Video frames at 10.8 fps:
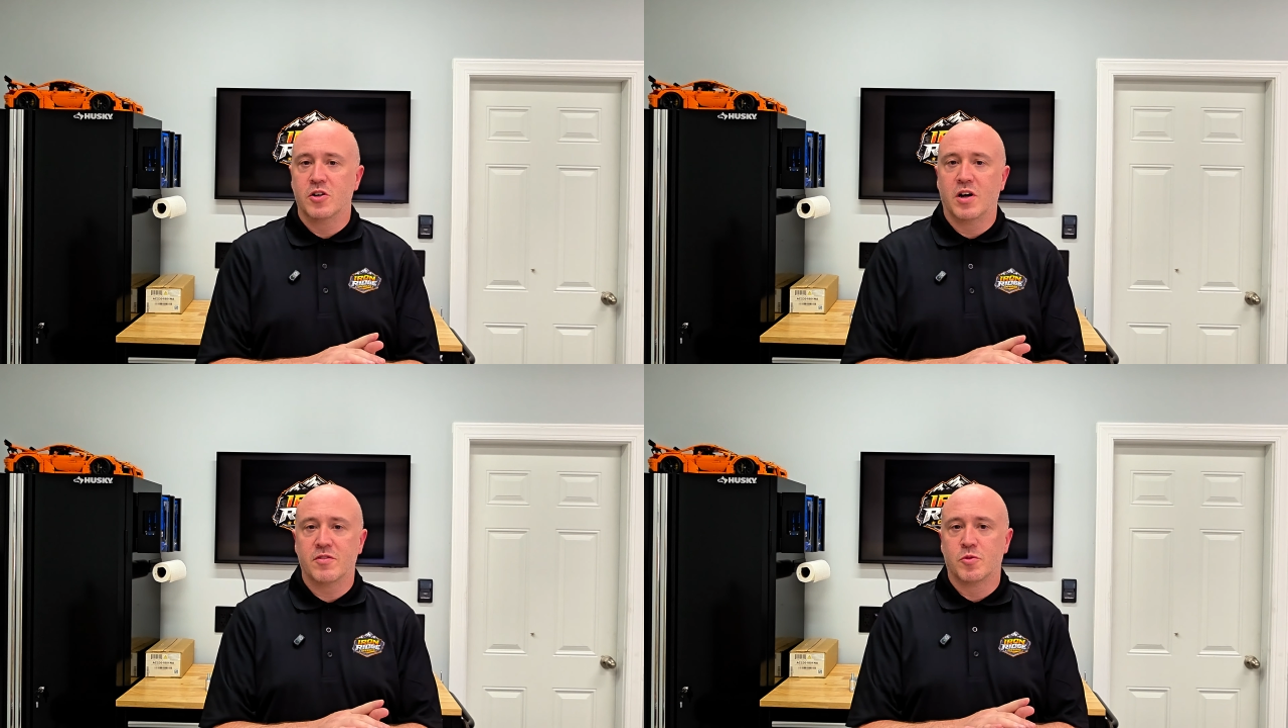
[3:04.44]

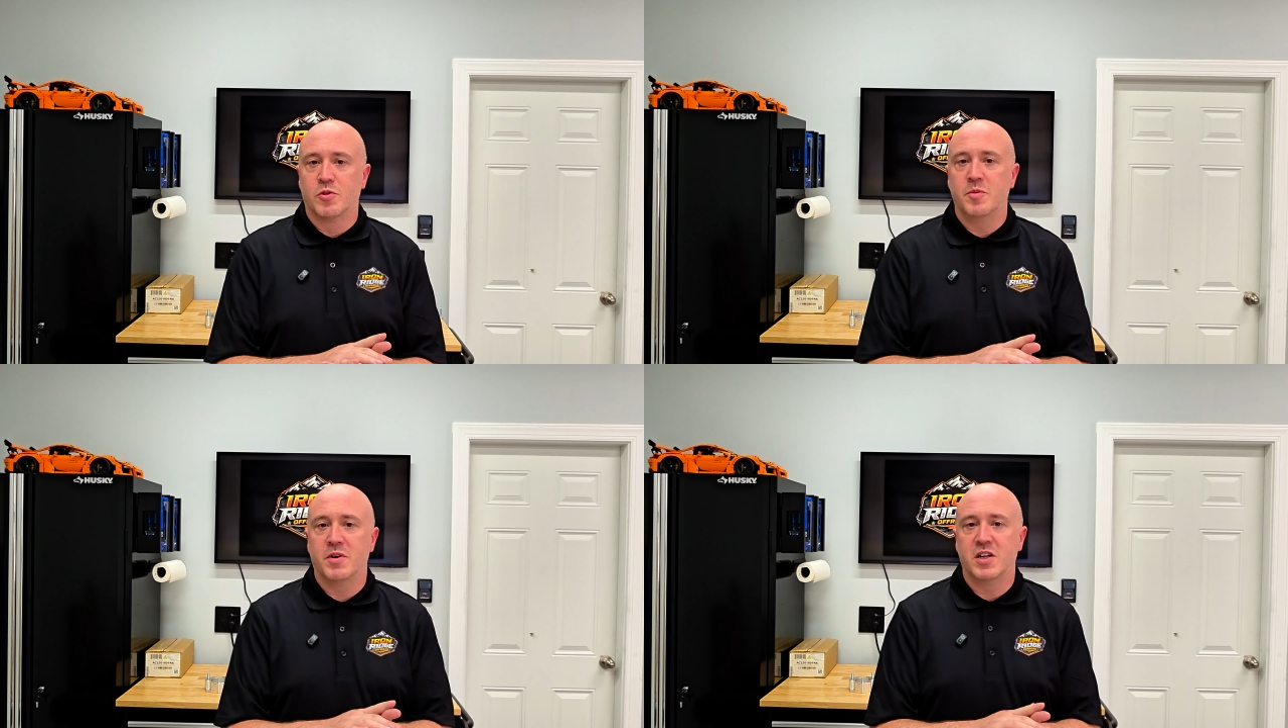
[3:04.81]
going to have to
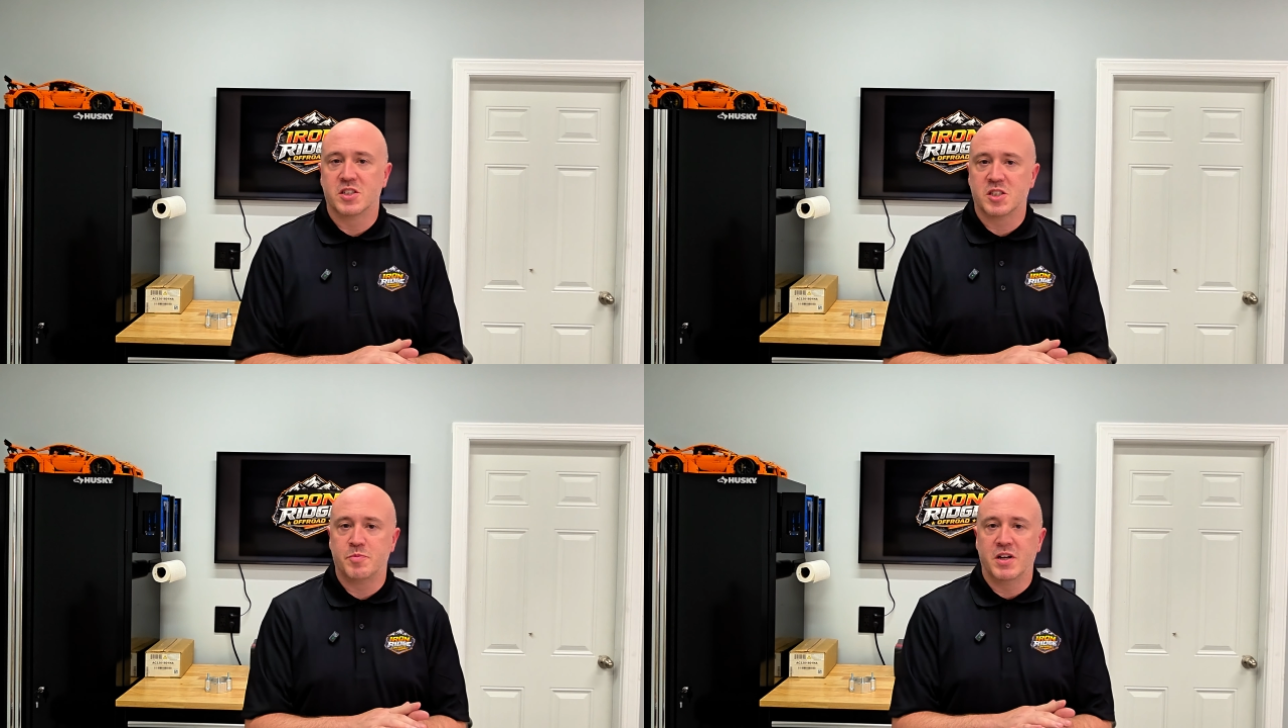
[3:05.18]
worry about your
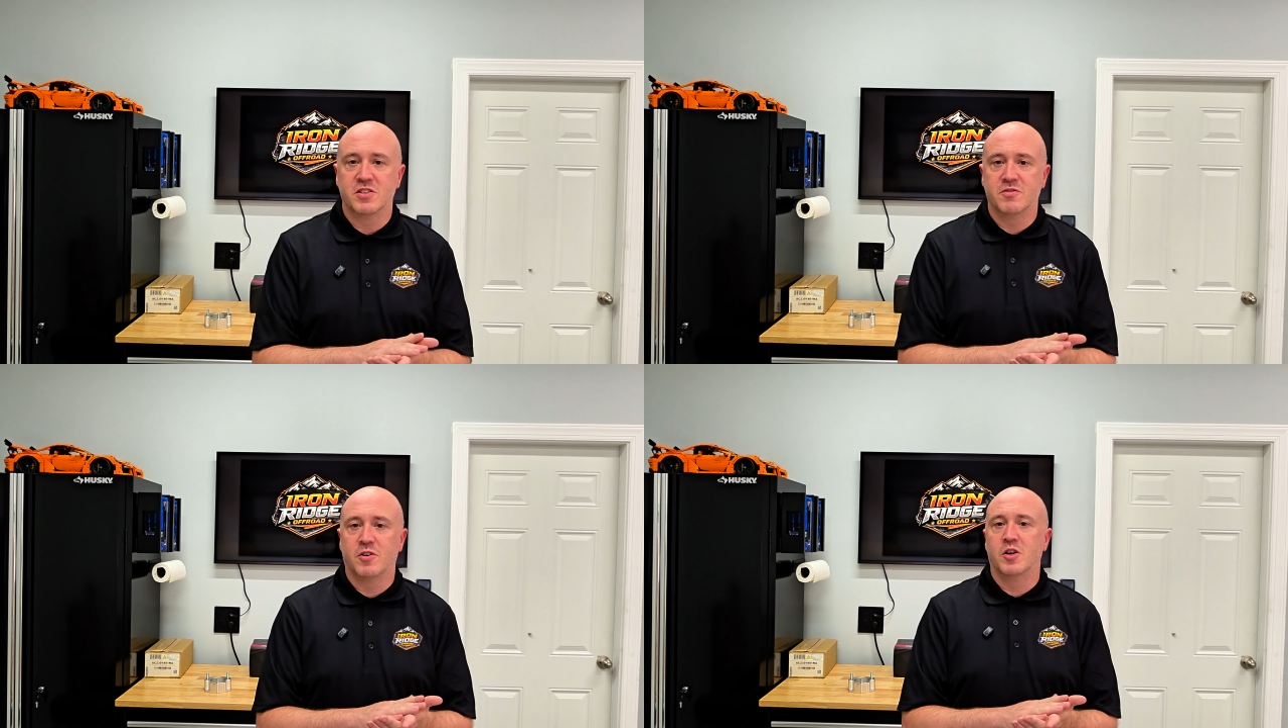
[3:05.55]

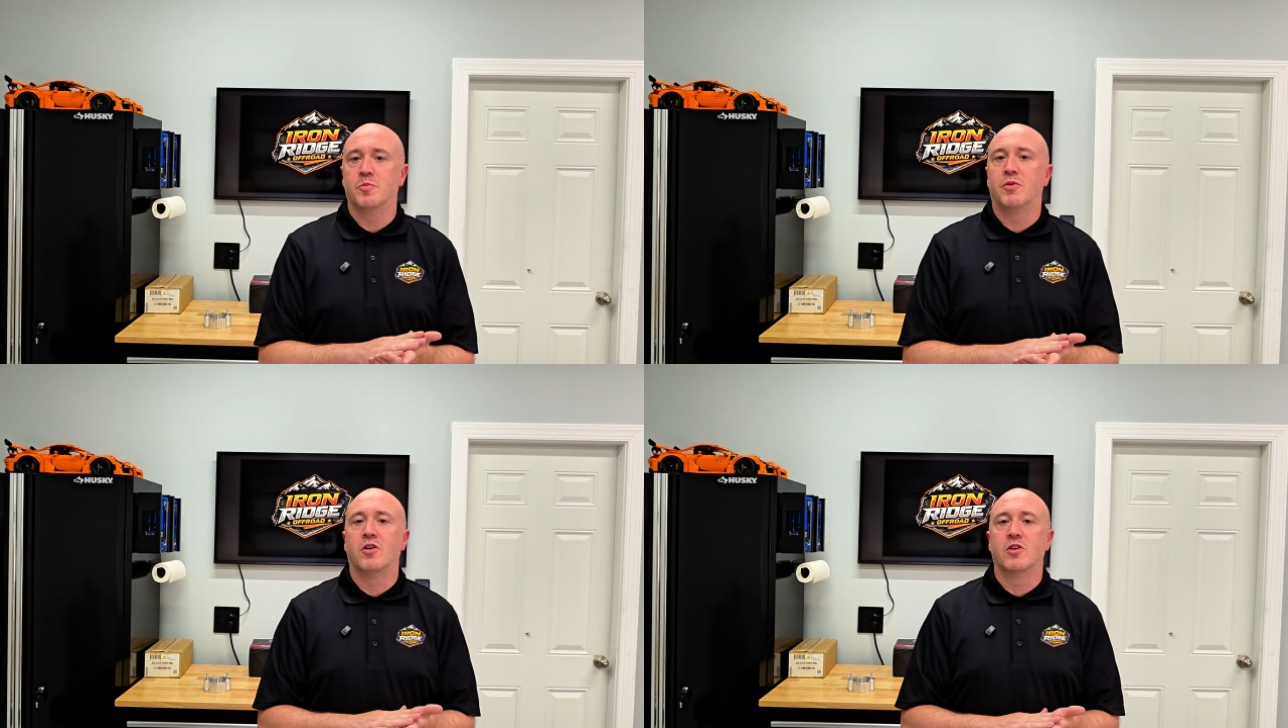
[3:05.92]
suspension falling
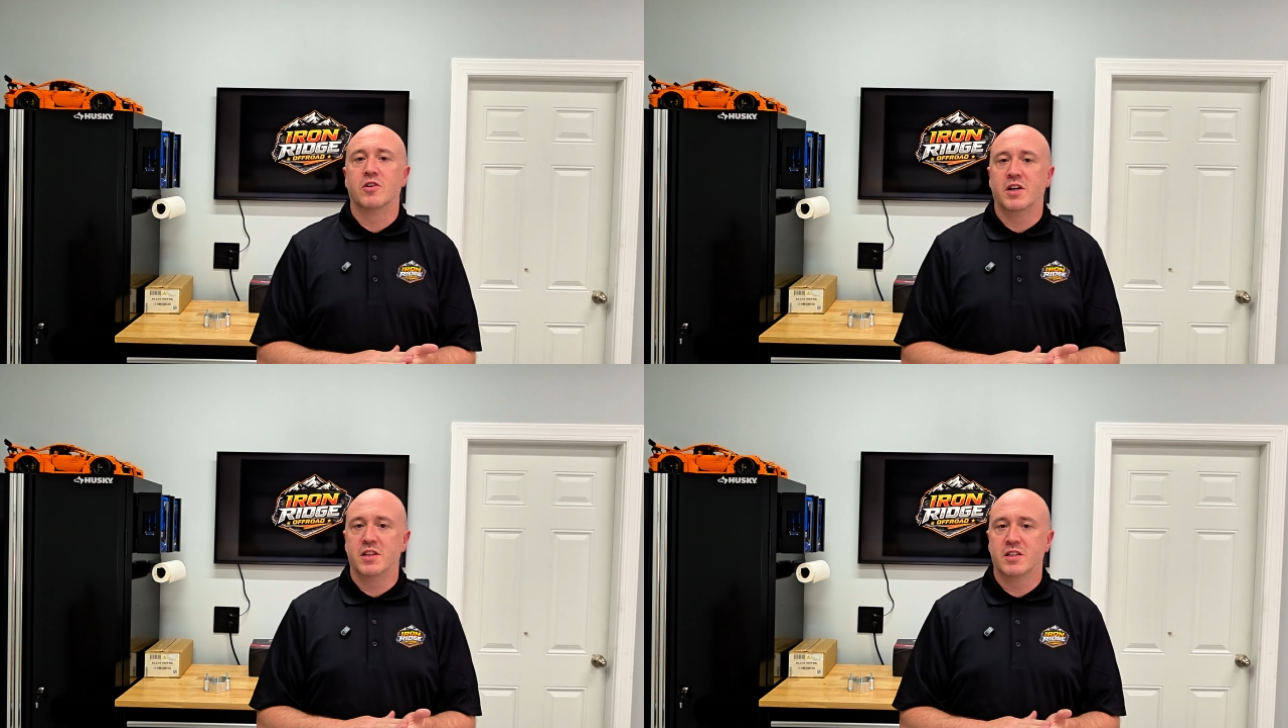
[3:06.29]
apart
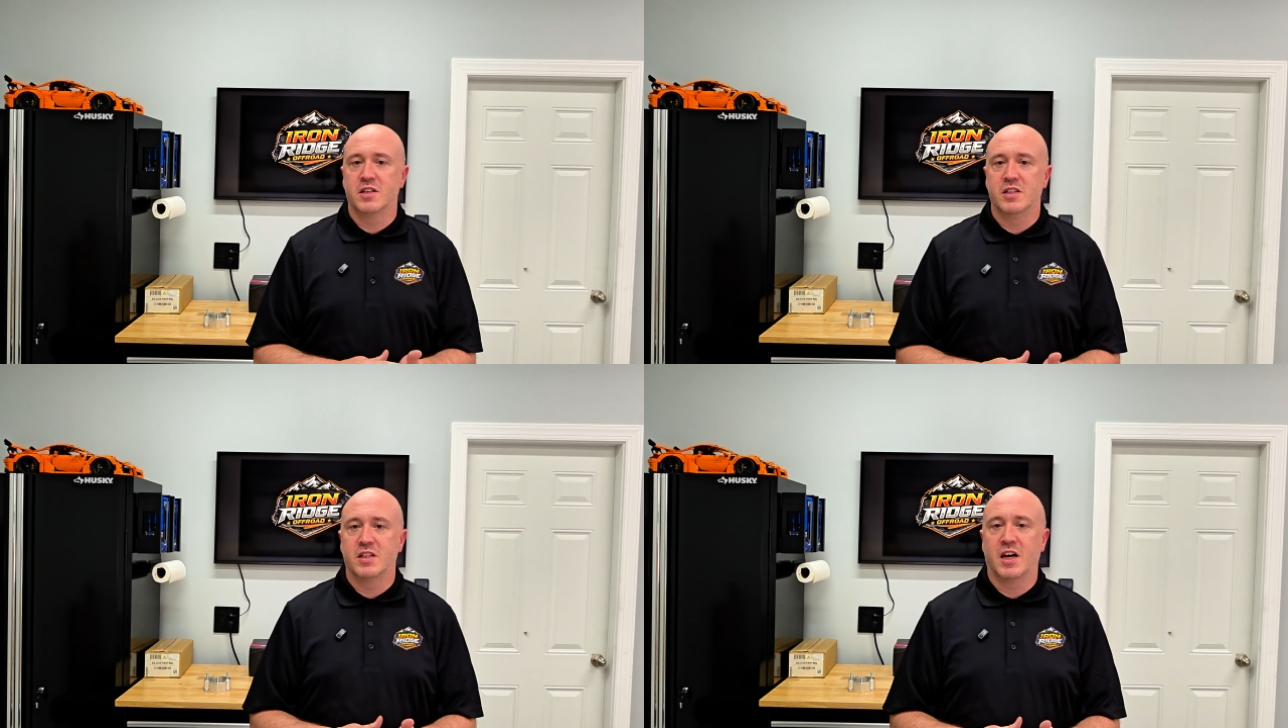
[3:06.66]
or anything
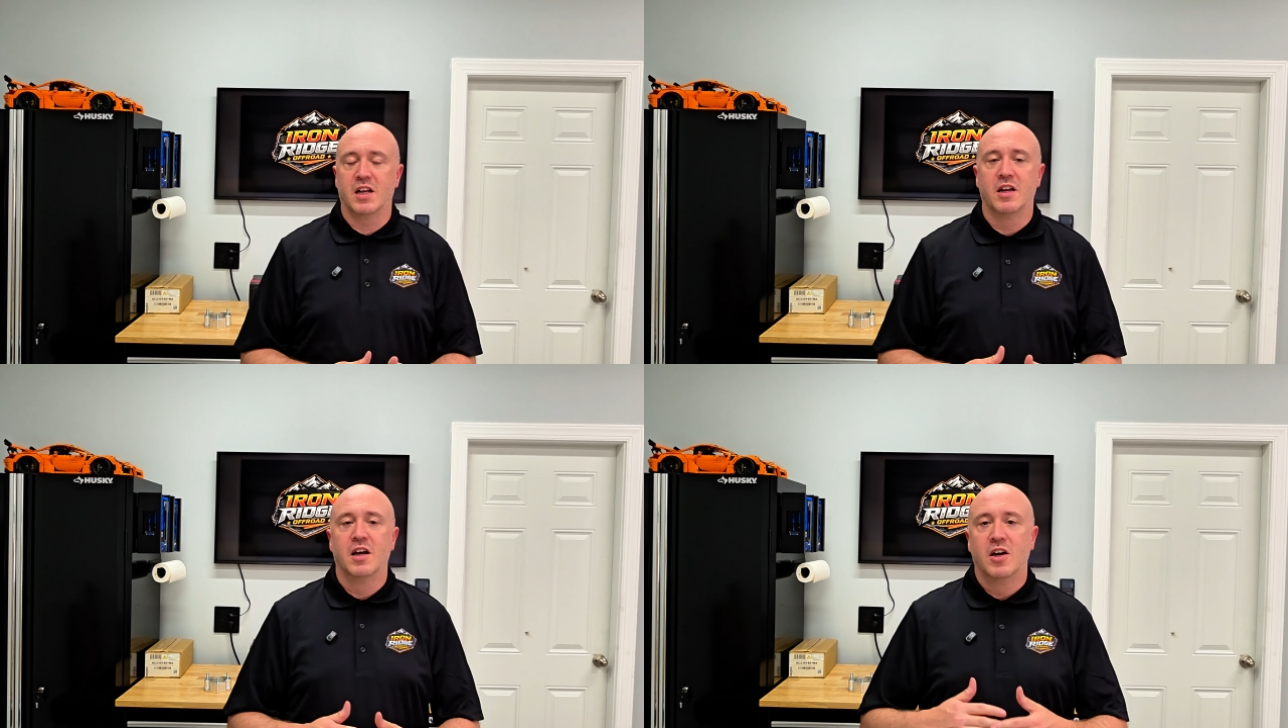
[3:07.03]
like
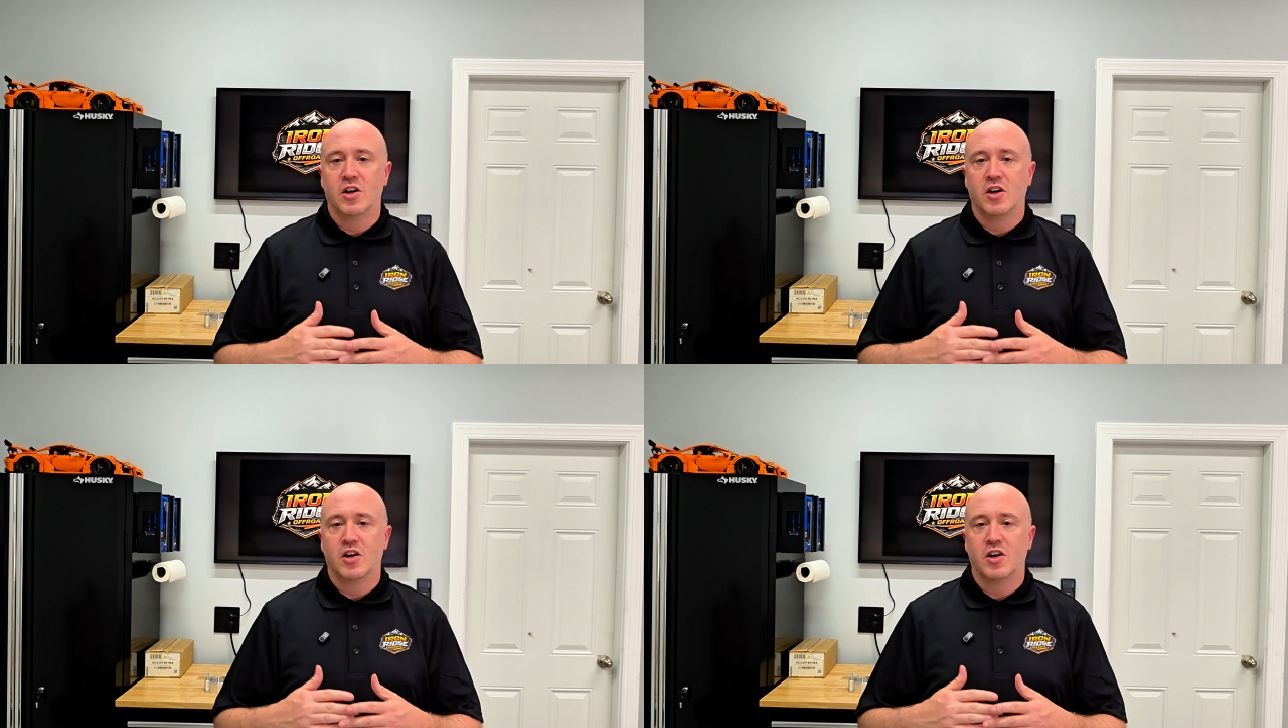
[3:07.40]
that.